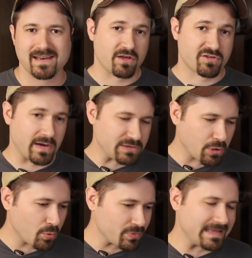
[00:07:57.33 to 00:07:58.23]
And also, I
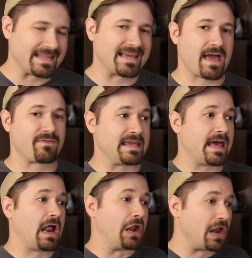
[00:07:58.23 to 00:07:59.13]
don't really like having
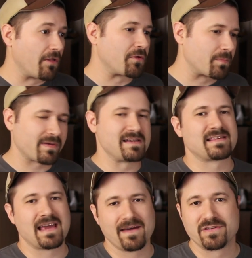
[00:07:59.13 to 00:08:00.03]
yet another
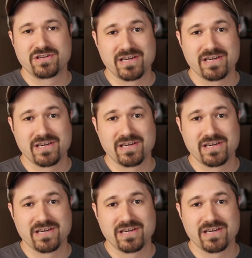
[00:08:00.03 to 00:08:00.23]
place I have to